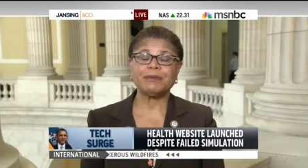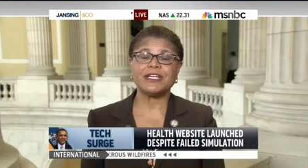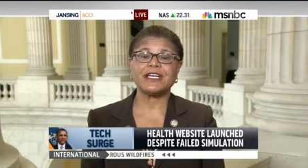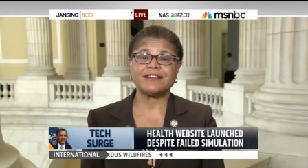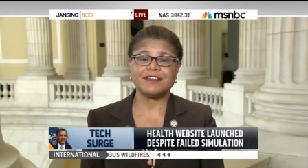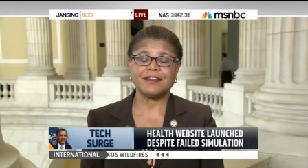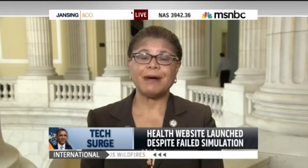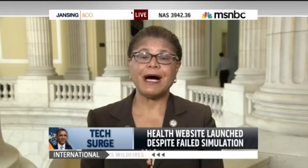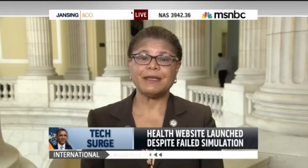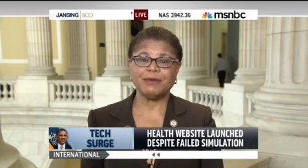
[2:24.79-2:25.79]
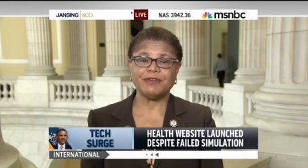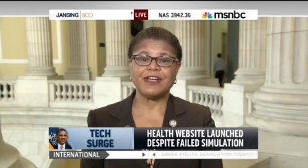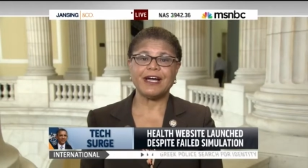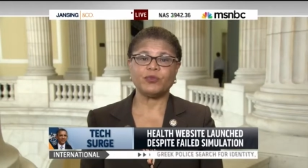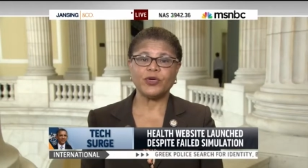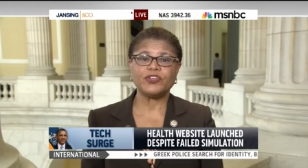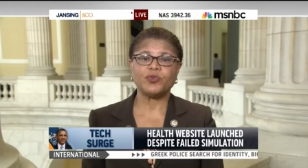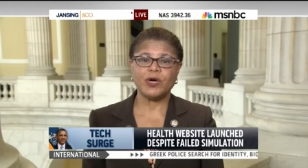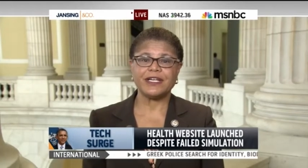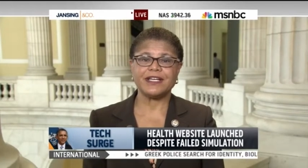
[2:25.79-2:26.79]
get to the bottom of that, which
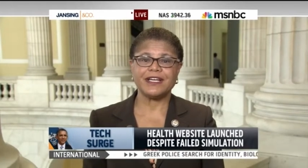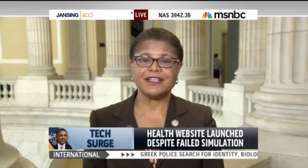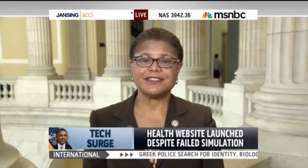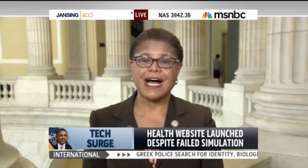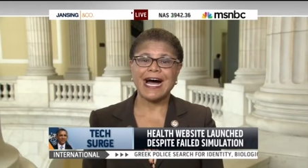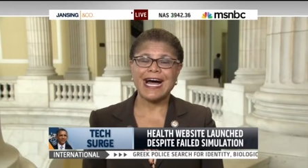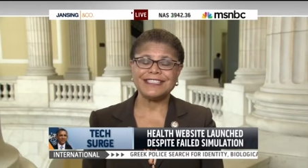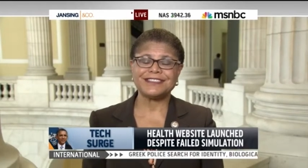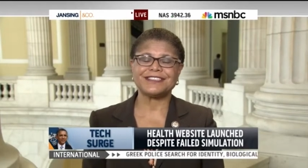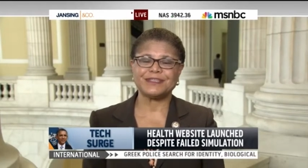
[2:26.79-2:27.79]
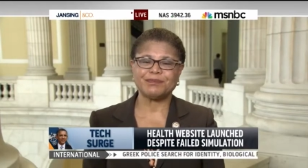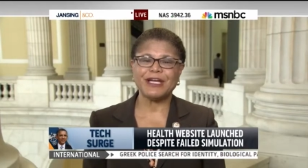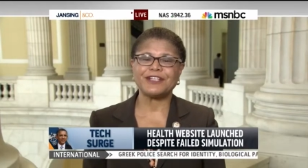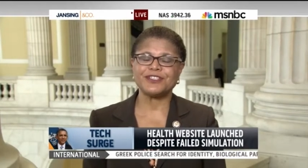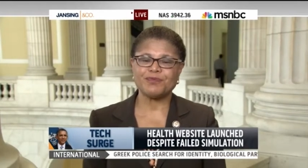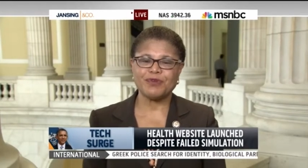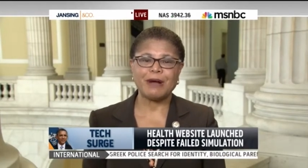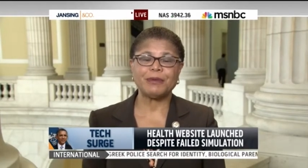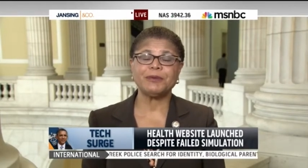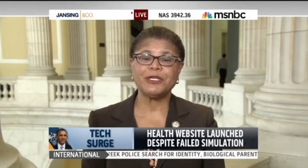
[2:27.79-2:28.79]
one it is. I suspect it's
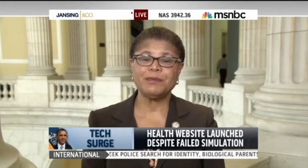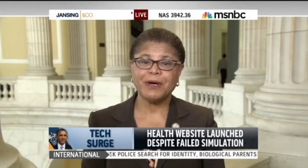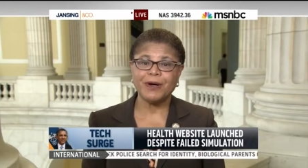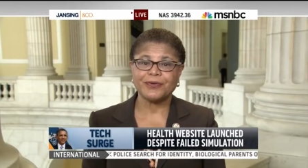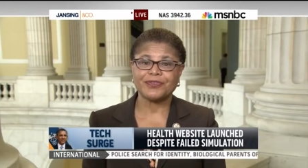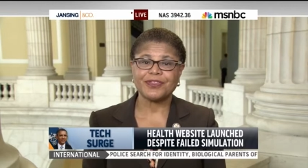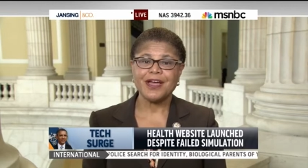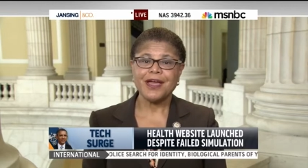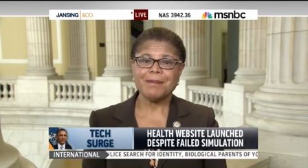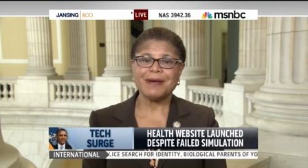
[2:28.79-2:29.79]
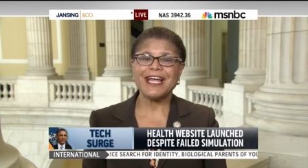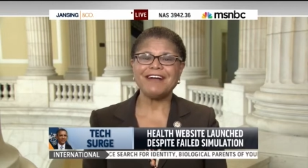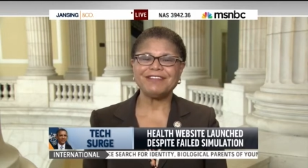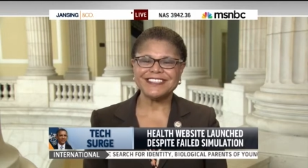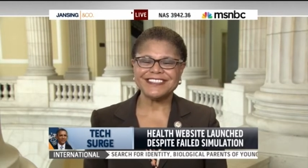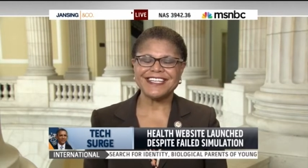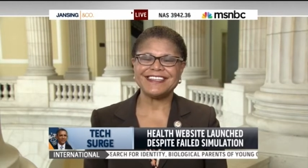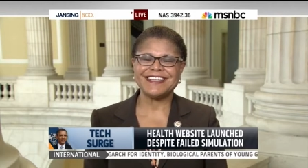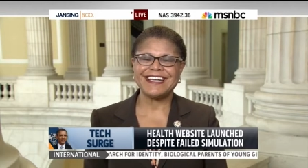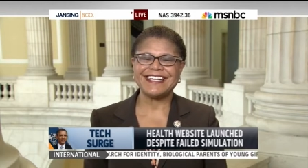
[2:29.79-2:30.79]
probably both. But having said
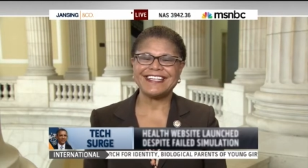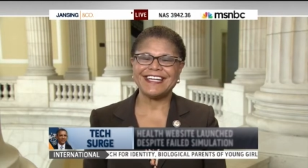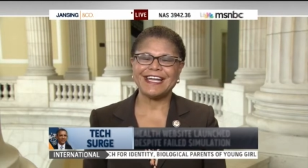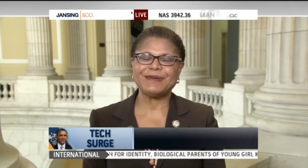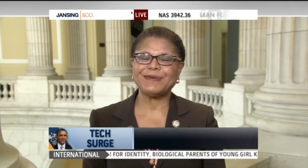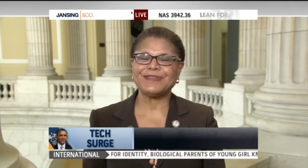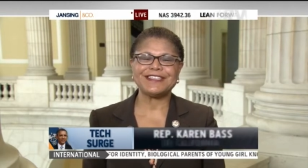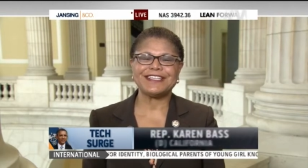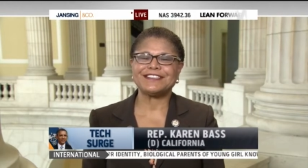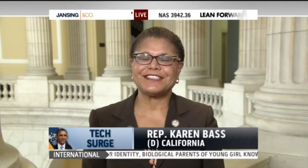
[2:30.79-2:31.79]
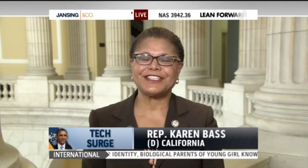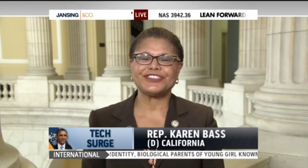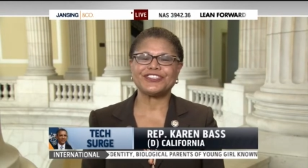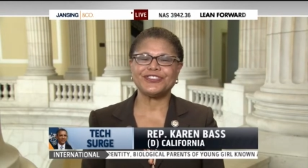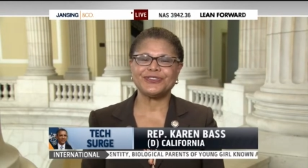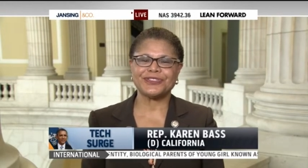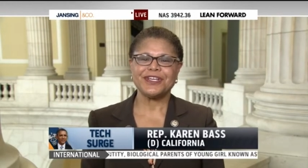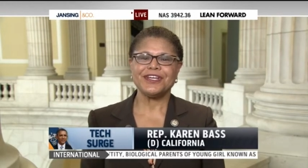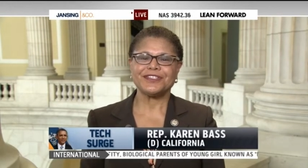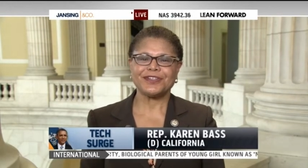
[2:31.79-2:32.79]
that, again, I don't think that's an excuse
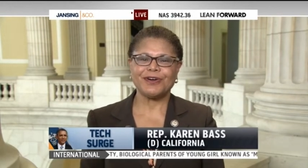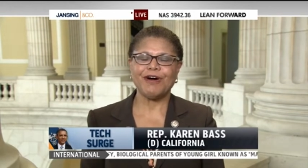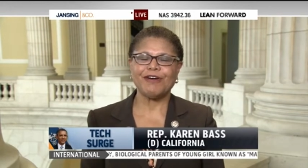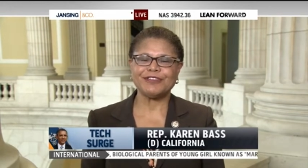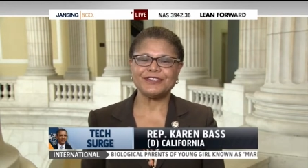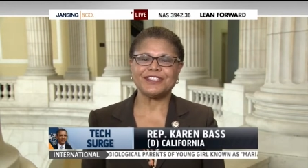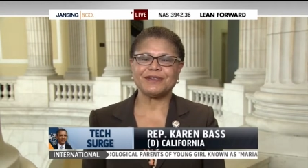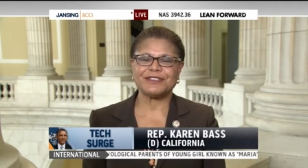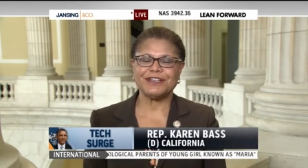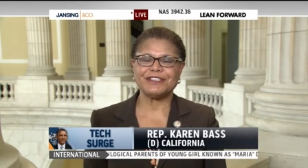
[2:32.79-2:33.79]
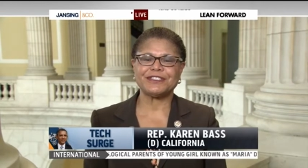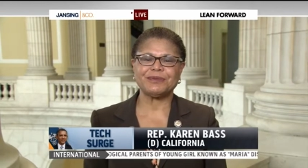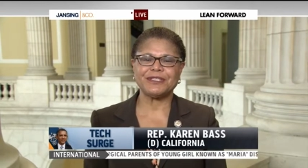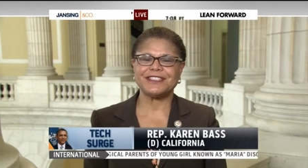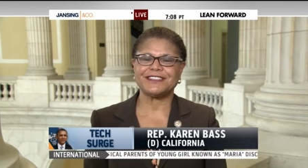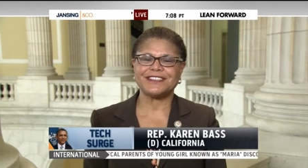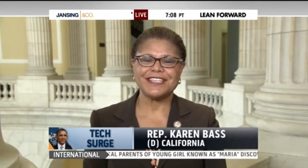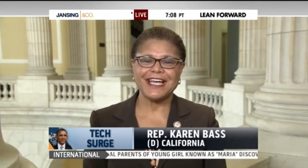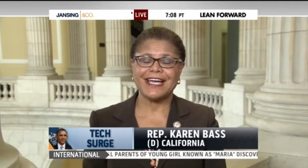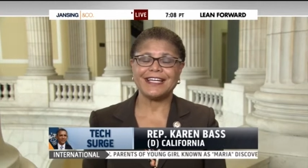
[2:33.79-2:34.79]
to call for Secretary Sebelius's
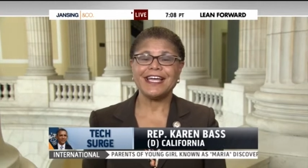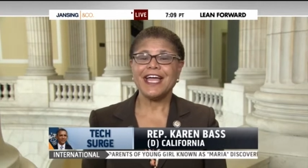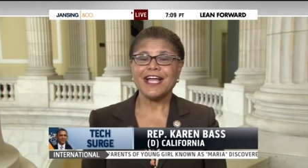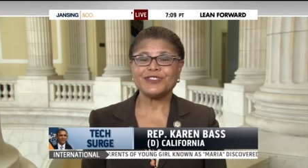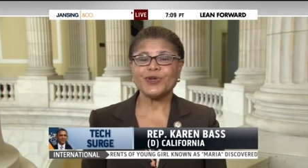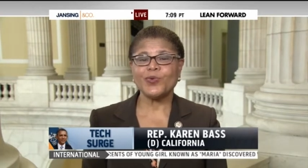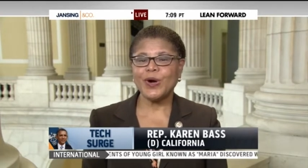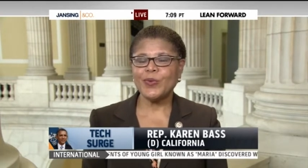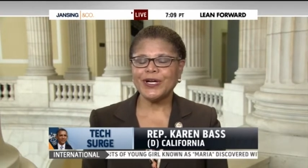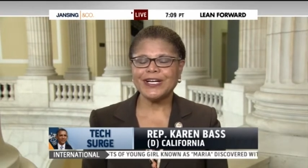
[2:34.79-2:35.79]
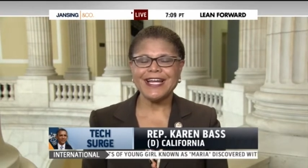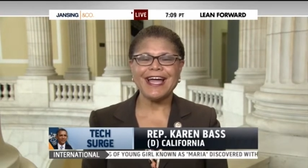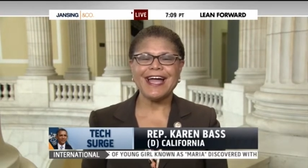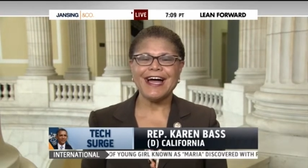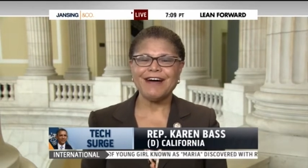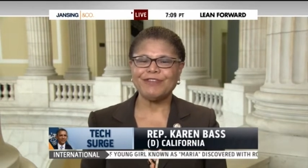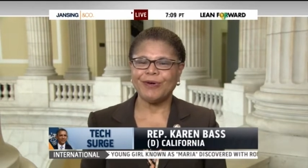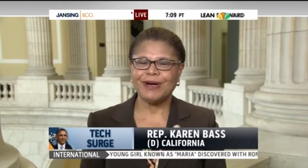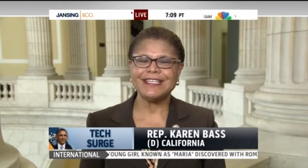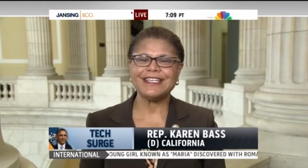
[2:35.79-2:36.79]
head. And so what we're going to have
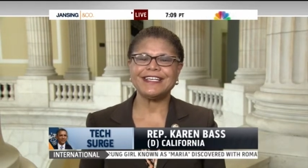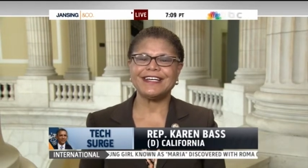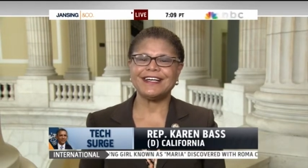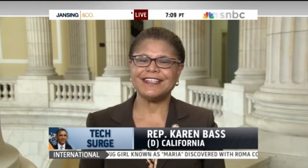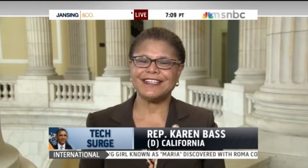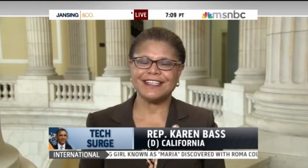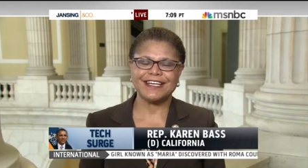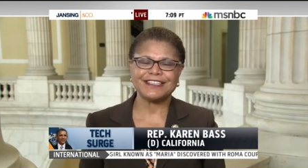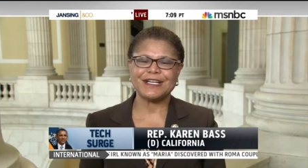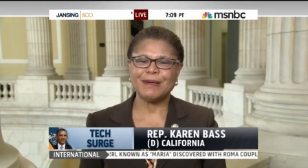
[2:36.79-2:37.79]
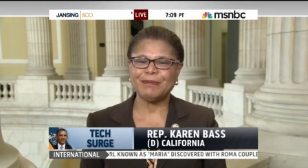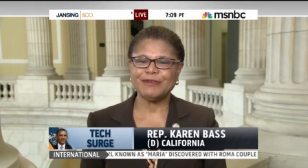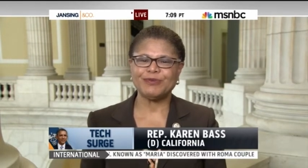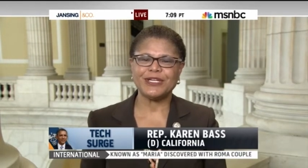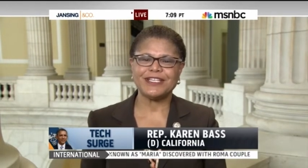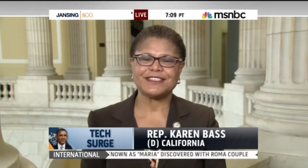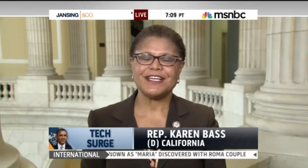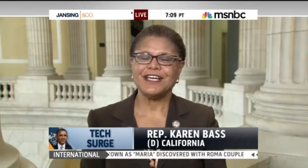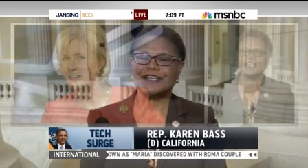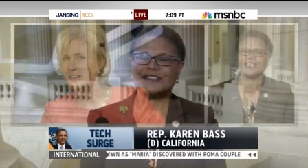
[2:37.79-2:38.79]
on the Hill in the next couple of weeks is